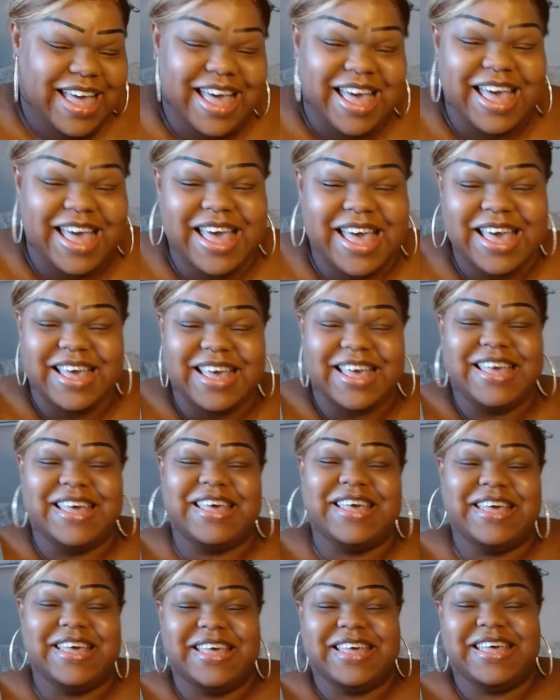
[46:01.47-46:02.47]
ah,
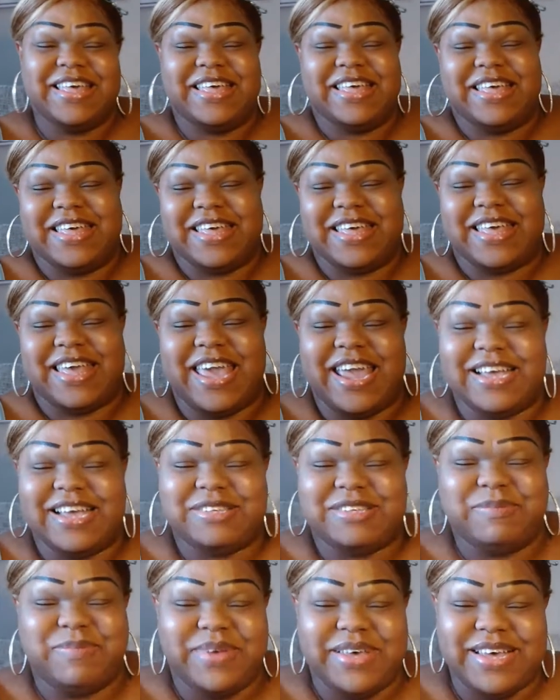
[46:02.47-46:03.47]

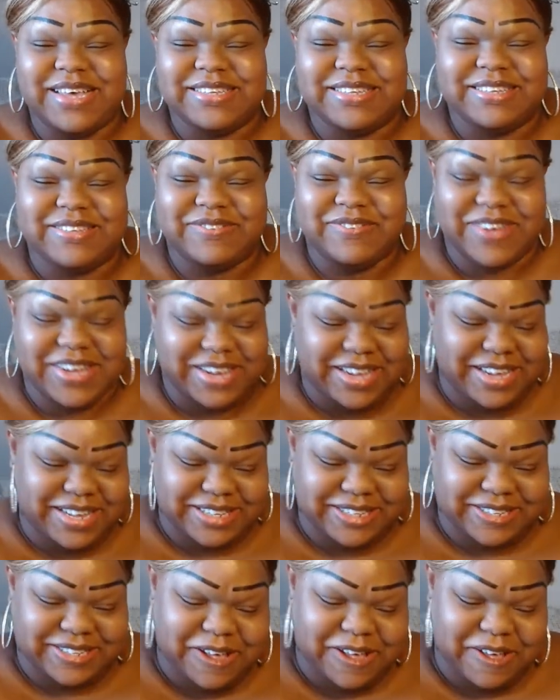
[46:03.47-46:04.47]
cancer pigs is funny
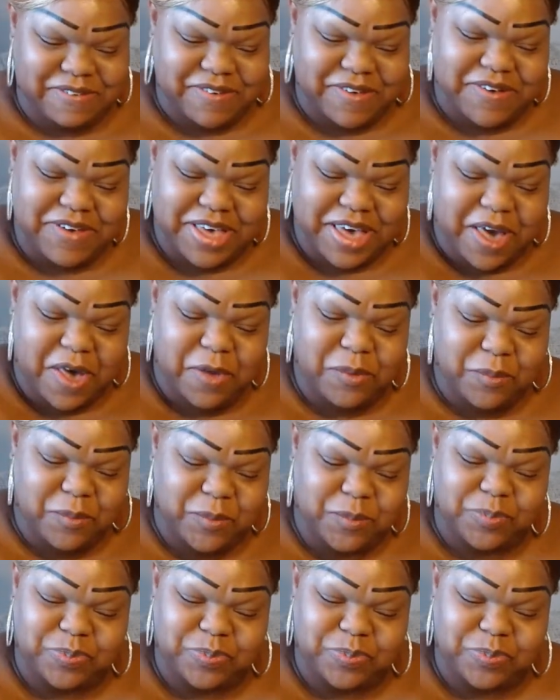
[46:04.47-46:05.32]
and stuff. Okay.